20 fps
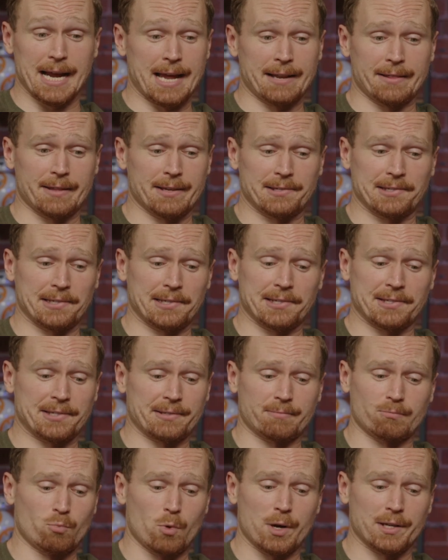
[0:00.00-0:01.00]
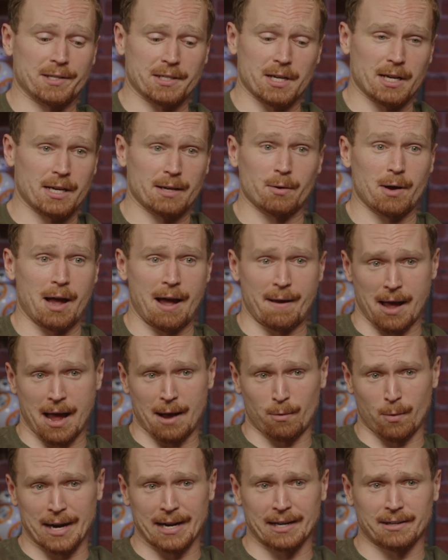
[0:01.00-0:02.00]
and this is what's going to, I
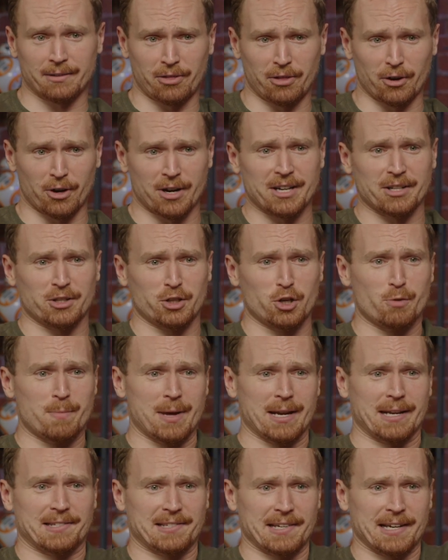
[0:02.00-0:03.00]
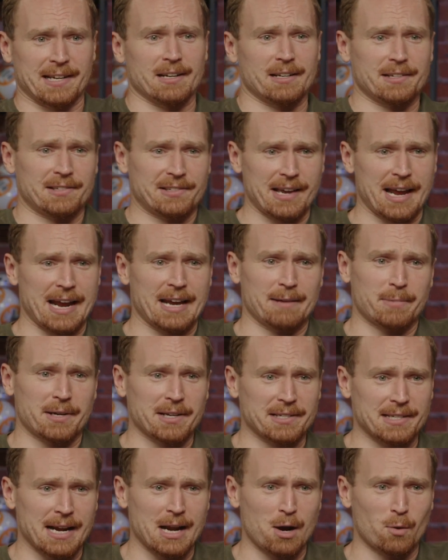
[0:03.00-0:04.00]
waited thirty-two minutes in to say it
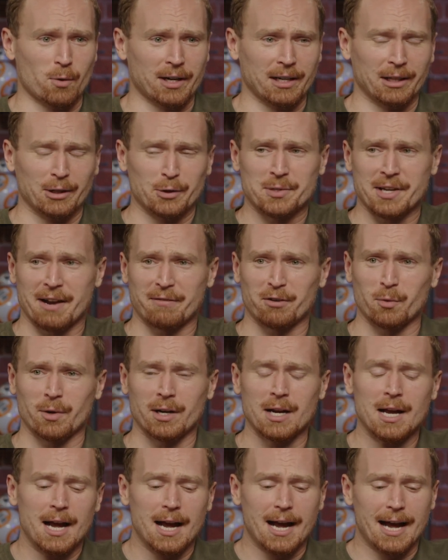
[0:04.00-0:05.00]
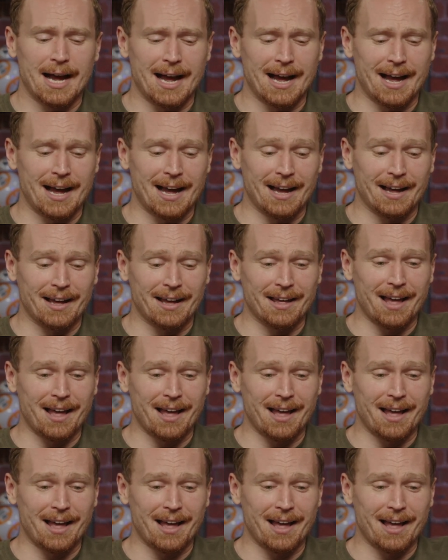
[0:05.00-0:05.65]
because I know we're going to lose everyone. Here we go.